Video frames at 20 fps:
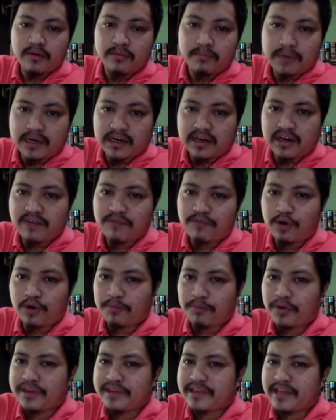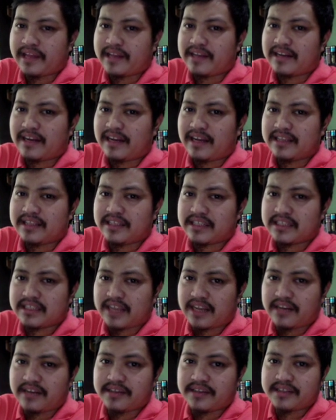Paragraph 4.10 class is
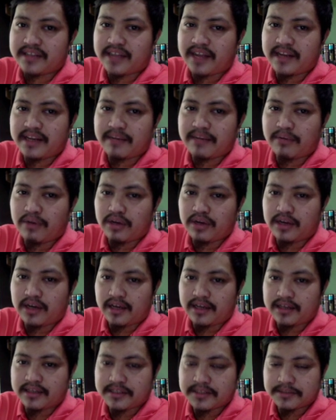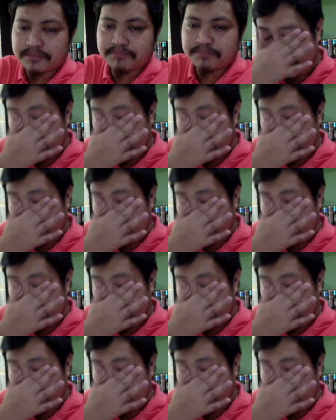understandable class.